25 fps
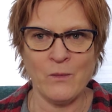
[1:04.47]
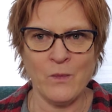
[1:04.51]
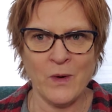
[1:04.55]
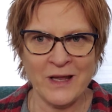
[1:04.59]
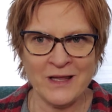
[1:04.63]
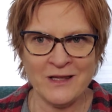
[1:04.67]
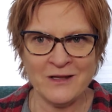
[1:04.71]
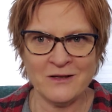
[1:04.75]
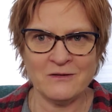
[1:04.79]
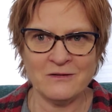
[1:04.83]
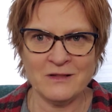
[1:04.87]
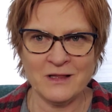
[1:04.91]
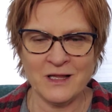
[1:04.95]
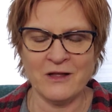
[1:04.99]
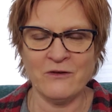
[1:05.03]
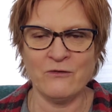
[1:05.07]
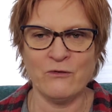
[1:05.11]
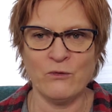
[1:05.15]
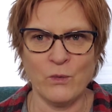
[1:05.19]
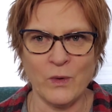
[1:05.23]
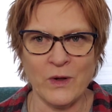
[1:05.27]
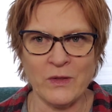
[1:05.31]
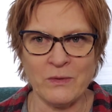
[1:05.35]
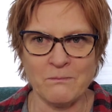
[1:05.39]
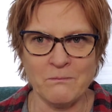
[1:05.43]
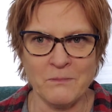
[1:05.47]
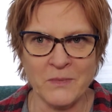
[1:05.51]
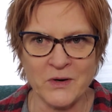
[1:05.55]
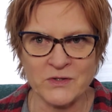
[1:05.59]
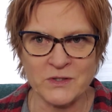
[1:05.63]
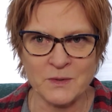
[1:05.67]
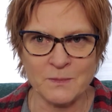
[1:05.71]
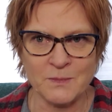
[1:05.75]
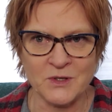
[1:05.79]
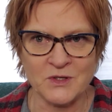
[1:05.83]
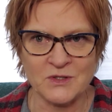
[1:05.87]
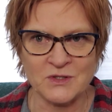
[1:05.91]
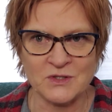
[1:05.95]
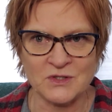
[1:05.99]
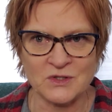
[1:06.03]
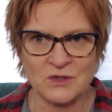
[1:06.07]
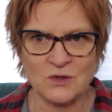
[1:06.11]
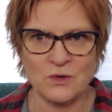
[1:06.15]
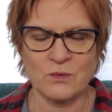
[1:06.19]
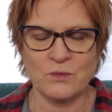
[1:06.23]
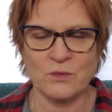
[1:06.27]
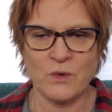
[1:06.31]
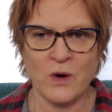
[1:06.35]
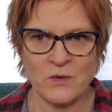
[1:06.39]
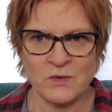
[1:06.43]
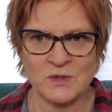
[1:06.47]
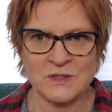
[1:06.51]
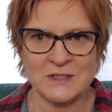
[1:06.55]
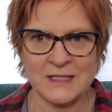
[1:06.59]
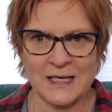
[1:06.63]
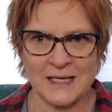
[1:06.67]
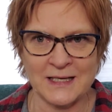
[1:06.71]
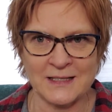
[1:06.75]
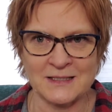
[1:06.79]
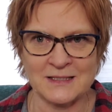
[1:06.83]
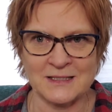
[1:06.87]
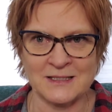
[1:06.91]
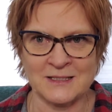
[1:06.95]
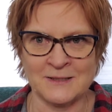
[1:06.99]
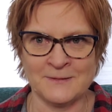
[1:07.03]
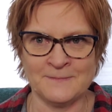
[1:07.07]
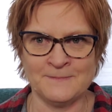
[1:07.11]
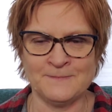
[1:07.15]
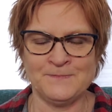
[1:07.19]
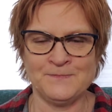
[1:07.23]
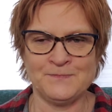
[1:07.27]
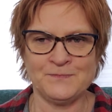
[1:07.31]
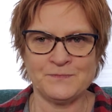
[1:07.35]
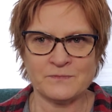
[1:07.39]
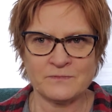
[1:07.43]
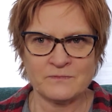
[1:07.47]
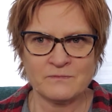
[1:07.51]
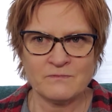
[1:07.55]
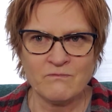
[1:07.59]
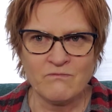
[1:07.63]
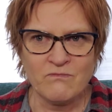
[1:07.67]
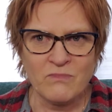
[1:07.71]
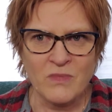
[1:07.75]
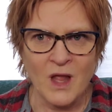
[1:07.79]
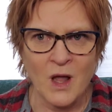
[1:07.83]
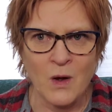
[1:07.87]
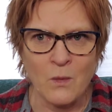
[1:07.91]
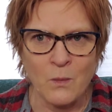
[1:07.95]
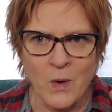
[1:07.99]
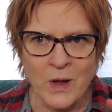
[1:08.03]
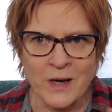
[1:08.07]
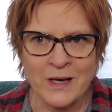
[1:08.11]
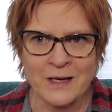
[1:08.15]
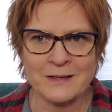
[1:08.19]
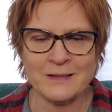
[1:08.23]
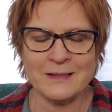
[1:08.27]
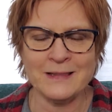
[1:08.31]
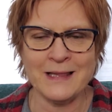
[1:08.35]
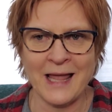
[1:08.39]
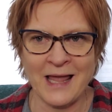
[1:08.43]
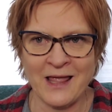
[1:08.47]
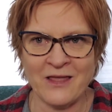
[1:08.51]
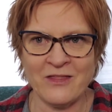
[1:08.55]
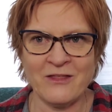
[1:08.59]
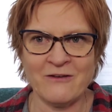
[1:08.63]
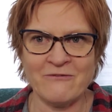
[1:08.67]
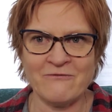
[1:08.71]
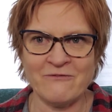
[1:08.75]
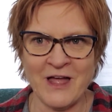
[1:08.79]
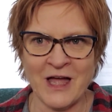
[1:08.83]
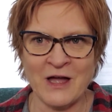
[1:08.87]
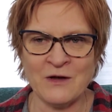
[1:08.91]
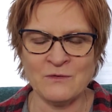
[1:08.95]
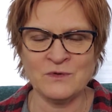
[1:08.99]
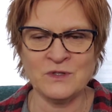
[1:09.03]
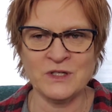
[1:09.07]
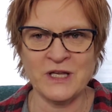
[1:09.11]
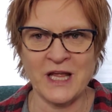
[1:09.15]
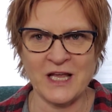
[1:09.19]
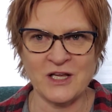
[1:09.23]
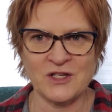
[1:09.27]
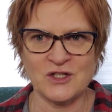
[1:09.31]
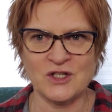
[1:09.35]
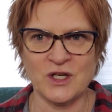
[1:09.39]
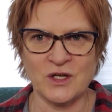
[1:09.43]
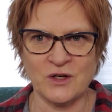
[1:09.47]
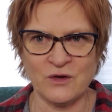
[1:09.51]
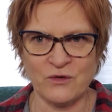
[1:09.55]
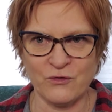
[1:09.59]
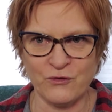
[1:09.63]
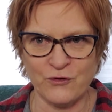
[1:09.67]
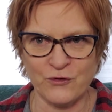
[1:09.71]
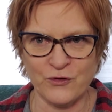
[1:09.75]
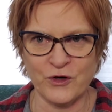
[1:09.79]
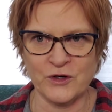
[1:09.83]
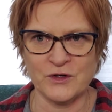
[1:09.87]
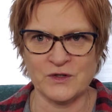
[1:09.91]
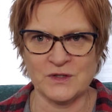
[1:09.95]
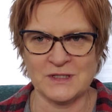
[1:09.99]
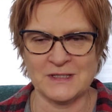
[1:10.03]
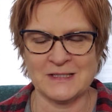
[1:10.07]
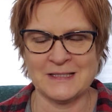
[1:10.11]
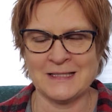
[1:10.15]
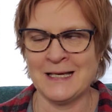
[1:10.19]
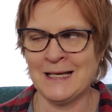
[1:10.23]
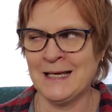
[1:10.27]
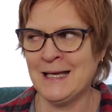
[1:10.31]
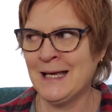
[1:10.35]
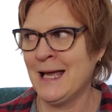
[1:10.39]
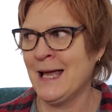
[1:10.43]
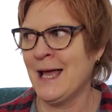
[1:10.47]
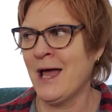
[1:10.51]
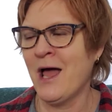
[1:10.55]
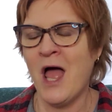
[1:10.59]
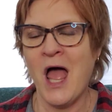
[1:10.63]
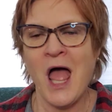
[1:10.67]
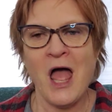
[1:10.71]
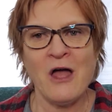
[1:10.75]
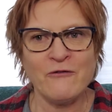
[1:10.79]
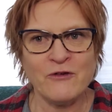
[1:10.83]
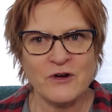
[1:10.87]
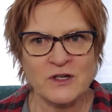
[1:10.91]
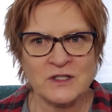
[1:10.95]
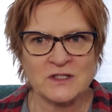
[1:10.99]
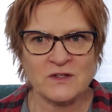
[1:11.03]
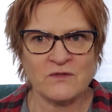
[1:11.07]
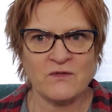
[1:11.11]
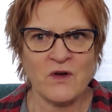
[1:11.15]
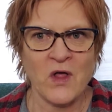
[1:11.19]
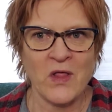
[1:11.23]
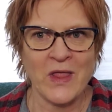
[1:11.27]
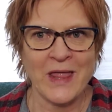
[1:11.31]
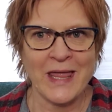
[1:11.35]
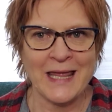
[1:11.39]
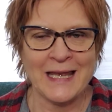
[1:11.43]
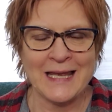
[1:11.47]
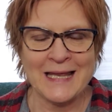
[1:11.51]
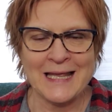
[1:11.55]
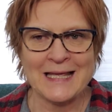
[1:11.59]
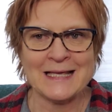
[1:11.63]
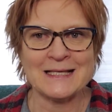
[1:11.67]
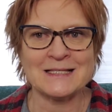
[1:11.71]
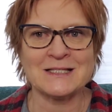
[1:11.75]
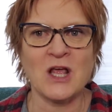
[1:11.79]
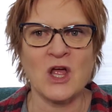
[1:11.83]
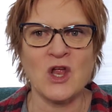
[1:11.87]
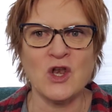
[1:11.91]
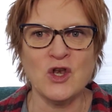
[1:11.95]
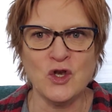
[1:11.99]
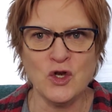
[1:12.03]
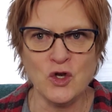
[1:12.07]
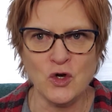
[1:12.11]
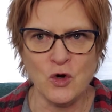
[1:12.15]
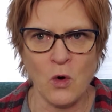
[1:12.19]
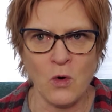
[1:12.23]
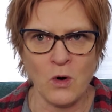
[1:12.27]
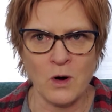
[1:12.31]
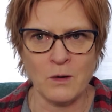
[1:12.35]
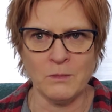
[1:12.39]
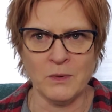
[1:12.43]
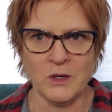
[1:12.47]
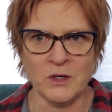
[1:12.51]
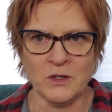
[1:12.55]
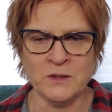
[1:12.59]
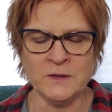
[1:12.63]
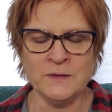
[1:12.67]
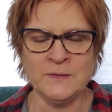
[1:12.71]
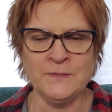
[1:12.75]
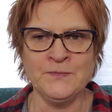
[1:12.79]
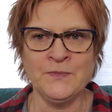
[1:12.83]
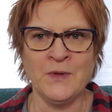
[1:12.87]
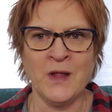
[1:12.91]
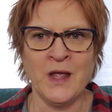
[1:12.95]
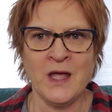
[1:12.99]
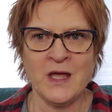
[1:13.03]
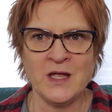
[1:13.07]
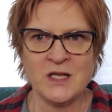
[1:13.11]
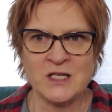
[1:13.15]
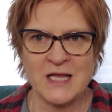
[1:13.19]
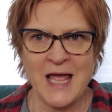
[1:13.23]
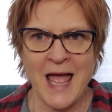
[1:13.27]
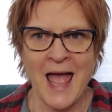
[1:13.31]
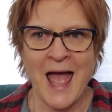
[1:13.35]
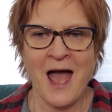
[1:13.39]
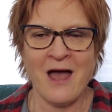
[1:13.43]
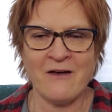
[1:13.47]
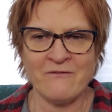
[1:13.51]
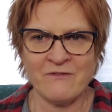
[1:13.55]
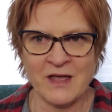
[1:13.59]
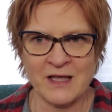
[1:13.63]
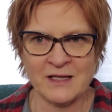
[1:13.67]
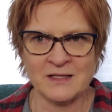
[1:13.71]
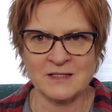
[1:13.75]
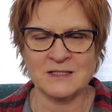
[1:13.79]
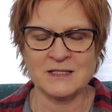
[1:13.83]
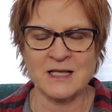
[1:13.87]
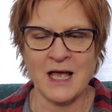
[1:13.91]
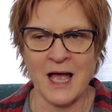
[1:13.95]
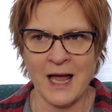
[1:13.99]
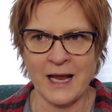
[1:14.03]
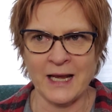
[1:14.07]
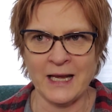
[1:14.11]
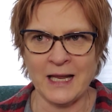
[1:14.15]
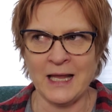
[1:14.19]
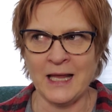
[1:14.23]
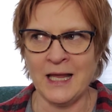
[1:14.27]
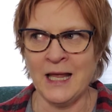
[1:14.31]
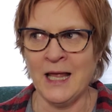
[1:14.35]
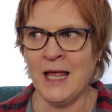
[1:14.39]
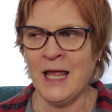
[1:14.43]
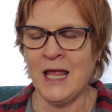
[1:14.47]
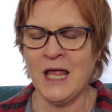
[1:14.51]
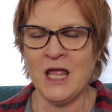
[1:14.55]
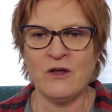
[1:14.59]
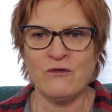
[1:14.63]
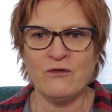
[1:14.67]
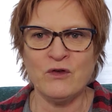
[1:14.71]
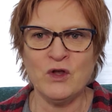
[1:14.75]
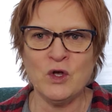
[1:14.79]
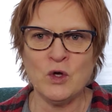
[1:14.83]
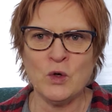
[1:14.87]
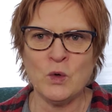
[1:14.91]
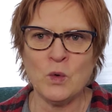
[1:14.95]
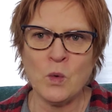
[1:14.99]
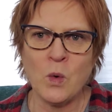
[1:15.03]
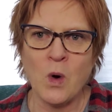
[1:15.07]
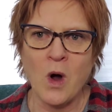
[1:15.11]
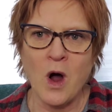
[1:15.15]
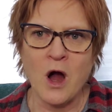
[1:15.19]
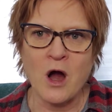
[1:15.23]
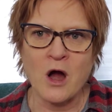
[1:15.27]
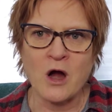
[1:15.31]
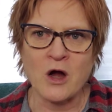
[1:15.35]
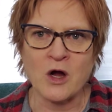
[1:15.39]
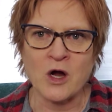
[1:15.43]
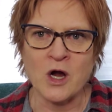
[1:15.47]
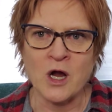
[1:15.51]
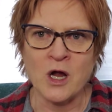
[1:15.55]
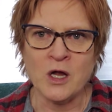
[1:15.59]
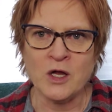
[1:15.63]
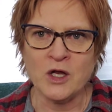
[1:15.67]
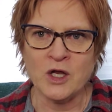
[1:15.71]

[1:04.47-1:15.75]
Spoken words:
when you live with multiple sclerosis, I want to lay the foundation first. First of all, it is normal to have anxiety. If you are